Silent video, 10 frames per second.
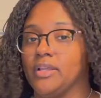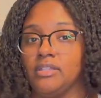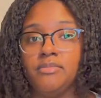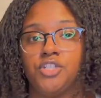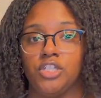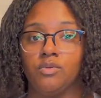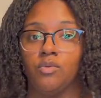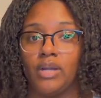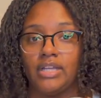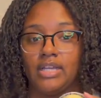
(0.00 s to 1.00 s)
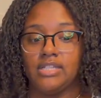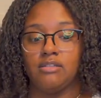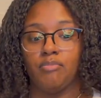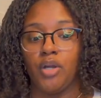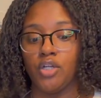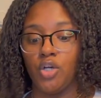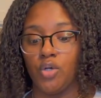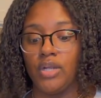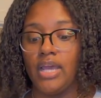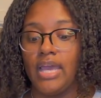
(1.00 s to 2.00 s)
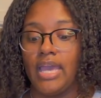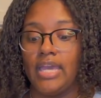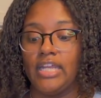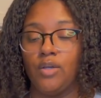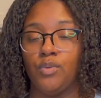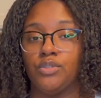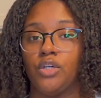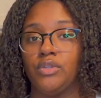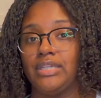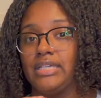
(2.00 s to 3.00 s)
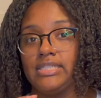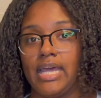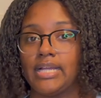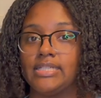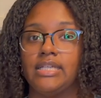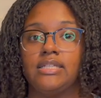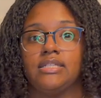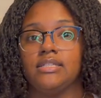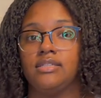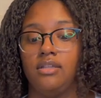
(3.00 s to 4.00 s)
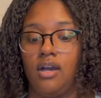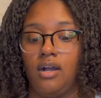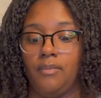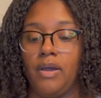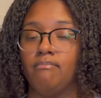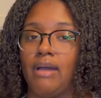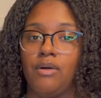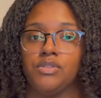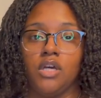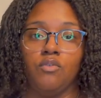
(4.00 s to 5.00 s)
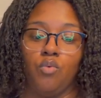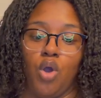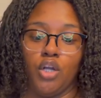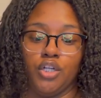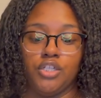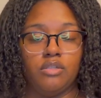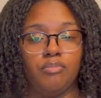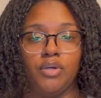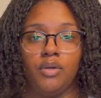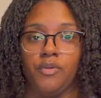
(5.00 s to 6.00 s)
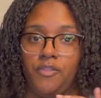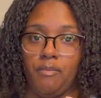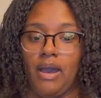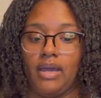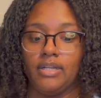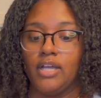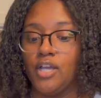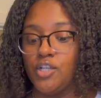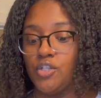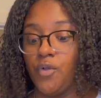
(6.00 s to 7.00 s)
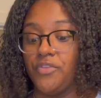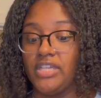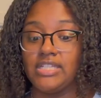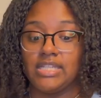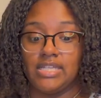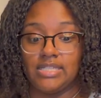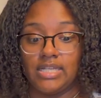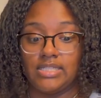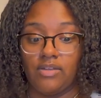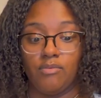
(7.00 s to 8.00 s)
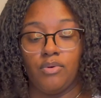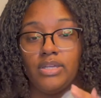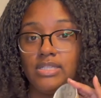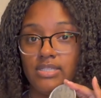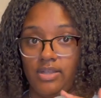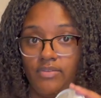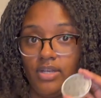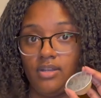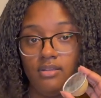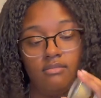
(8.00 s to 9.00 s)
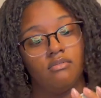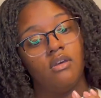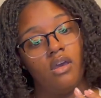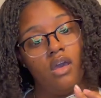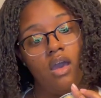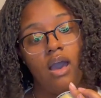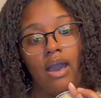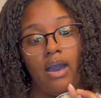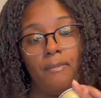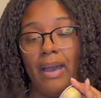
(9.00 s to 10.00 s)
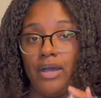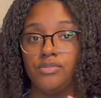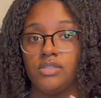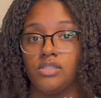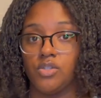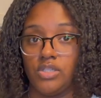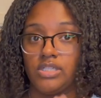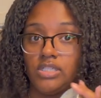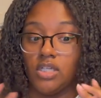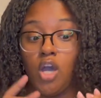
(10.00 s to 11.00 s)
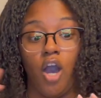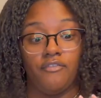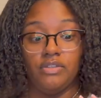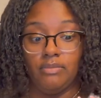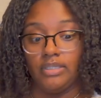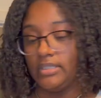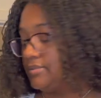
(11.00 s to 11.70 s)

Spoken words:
the machine will recognize the barcode, and it will know the exact amount of water to put with the pod. So this is a 7.7 ounce. So this is a coffee mug.